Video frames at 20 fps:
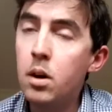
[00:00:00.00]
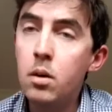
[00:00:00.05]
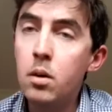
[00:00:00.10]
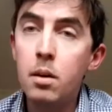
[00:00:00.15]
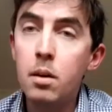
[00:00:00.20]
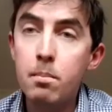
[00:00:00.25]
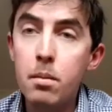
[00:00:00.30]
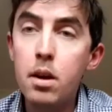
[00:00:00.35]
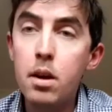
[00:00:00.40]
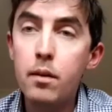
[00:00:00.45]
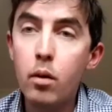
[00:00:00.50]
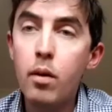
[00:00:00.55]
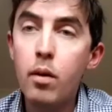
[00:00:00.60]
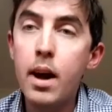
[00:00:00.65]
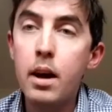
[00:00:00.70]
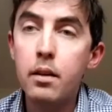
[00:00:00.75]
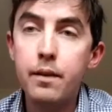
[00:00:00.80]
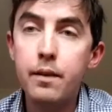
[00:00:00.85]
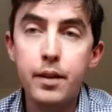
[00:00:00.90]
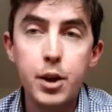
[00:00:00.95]
can move
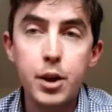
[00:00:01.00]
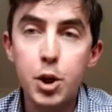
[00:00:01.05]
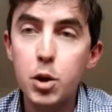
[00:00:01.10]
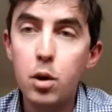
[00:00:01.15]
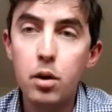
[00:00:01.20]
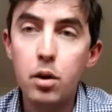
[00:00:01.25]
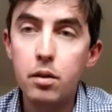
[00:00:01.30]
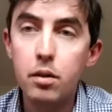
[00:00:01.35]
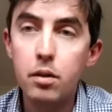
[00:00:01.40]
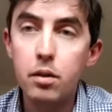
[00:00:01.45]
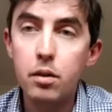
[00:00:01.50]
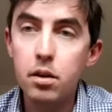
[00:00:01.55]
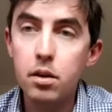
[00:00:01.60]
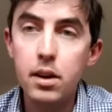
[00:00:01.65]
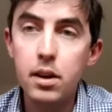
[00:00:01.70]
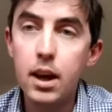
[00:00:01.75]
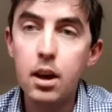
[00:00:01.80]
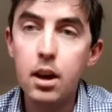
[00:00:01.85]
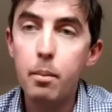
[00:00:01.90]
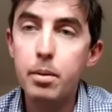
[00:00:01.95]
around for sure to
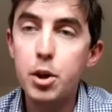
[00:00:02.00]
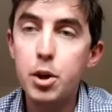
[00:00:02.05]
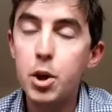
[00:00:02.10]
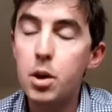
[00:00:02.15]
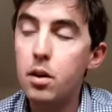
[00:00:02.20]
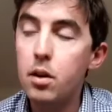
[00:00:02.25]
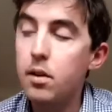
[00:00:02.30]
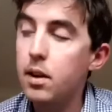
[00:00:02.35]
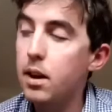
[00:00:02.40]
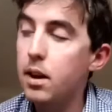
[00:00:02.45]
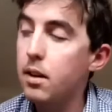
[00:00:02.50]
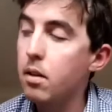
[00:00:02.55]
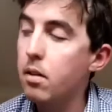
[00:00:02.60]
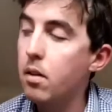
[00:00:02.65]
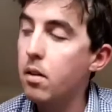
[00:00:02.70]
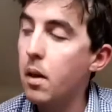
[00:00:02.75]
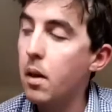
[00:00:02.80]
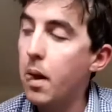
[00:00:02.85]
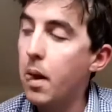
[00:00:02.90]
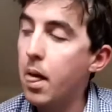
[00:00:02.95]
take opportunities,